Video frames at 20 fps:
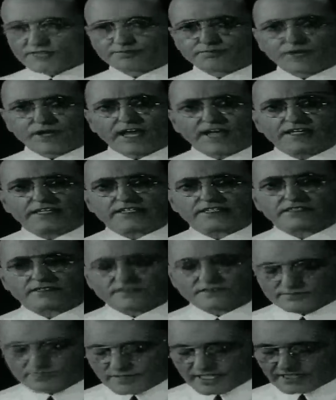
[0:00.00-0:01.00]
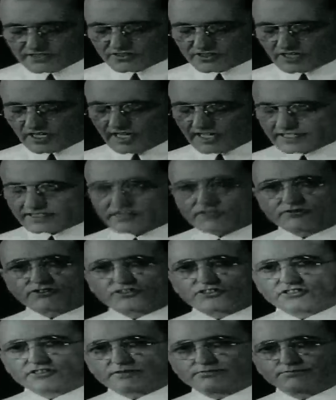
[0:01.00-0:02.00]
panic and makes
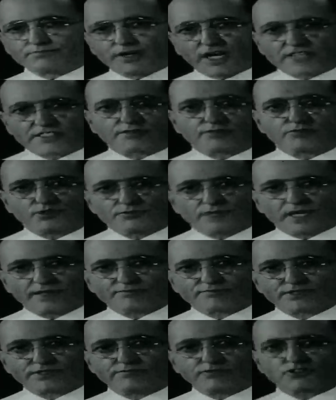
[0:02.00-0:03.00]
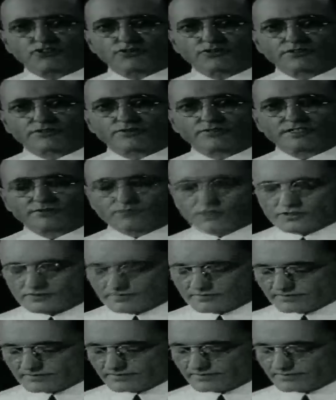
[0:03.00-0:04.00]
diagnosis impossible by premature treatment.
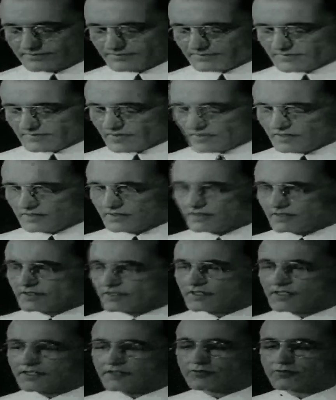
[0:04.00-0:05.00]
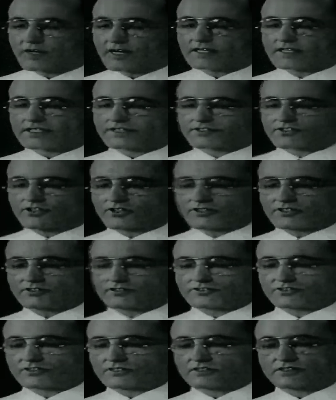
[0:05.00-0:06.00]
He rarely
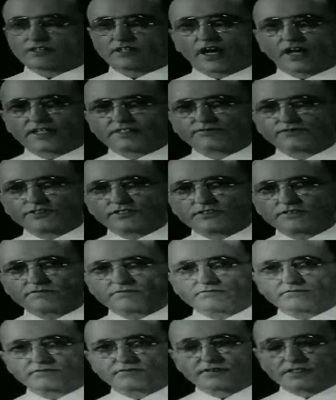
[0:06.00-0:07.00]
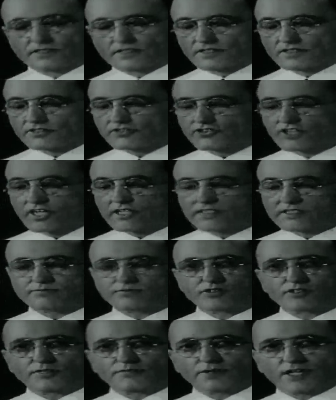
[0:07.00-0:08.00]
turns to the dark field, seldom to
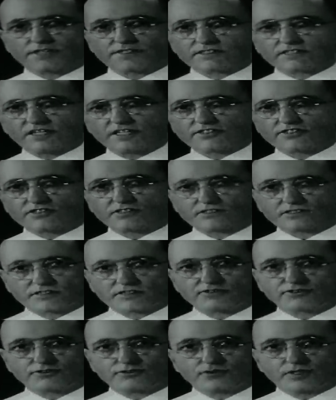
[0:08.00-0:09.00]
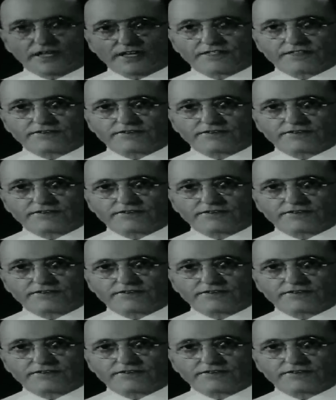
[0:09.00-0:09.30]
the blood test until too late.